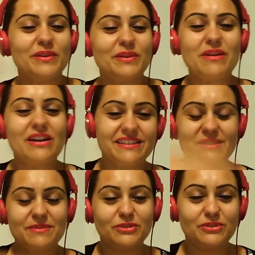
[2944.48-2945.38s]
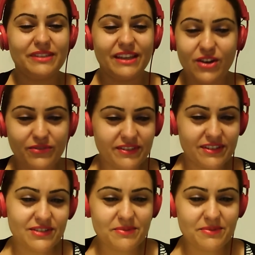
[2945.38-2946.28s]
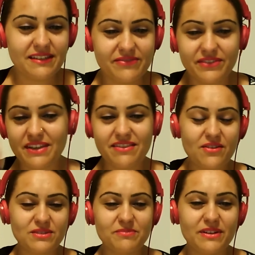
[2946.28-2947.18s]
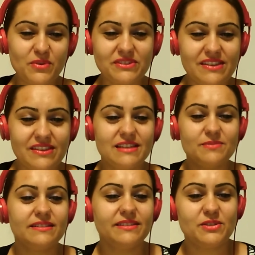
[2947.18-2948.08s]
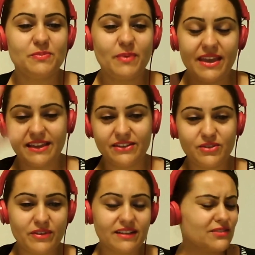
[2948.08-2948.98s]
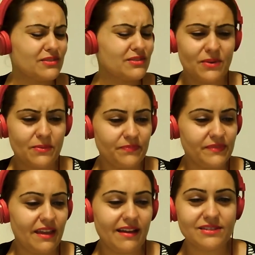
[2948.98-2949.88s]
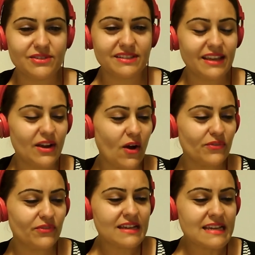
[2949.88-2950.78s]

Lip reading: market is about to take off. There's going to be 3,000 megawatts at least built in Spain and other countries. So yeah, it's going to take off.